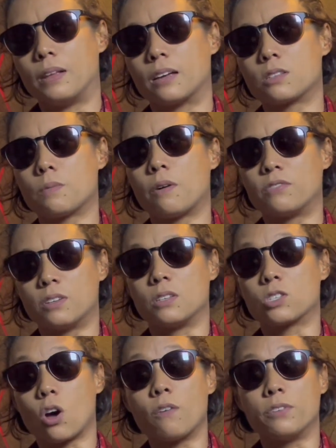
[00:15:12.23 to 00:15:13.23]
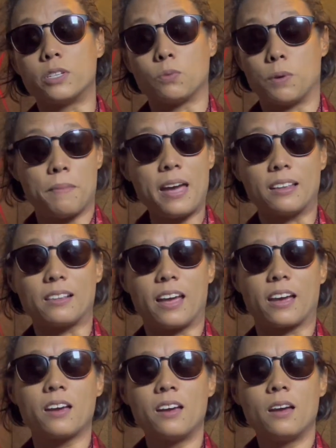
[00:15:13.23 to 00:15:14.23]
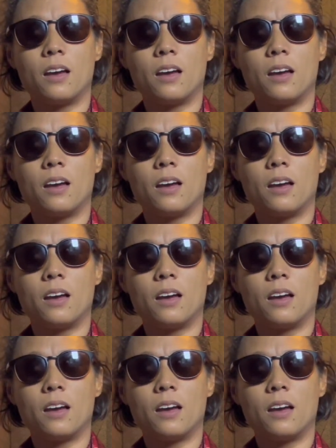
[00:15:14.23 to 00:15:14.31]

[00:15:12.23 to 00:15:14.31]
like some of the discoveries we made, like,